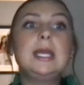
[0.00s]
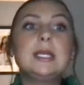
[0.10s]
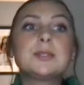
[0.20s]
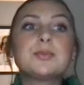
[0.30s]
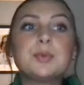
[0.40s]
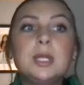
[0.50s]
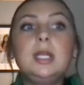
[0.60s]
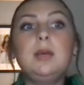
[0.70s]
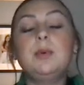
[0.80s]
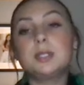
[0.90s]
is
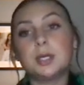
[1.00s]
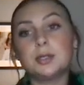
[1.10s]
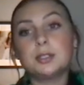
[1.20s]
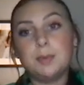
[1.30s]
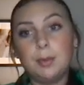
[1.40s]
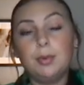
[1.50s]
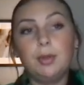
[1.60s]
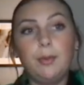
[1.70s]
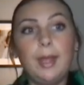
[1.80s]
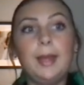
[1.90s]
really what turns people
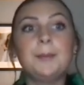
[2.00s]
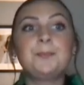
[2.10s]
away.